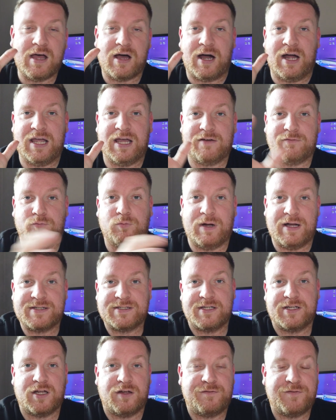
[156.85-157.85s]
I have
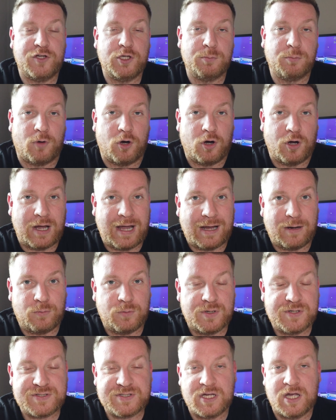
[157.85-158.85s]
waited a few more
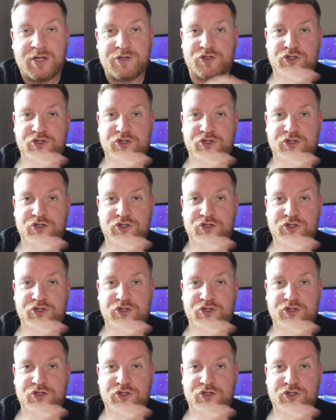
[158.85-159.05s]
hours